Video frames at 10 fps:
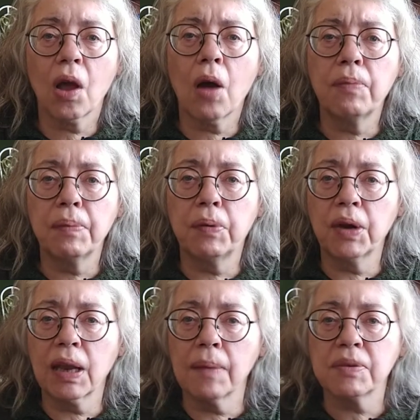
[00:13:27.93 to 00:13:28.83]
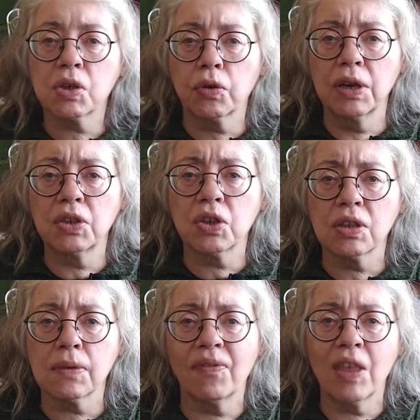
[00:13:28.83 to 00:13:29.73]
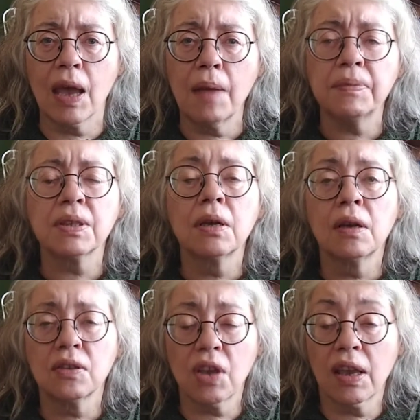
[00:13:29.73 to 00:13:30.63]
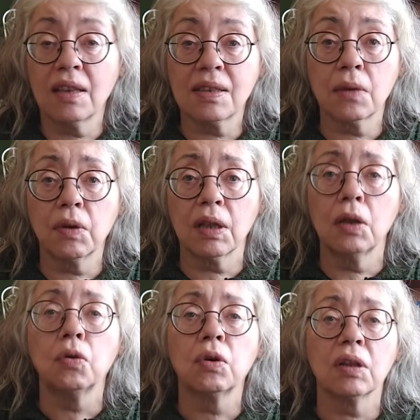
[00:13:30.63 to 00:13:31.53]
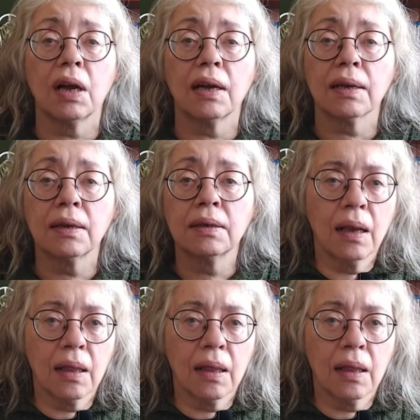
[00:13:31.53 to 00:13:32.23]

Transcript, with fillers: I'll be putting up screenshots of the apps so you can see what they look like.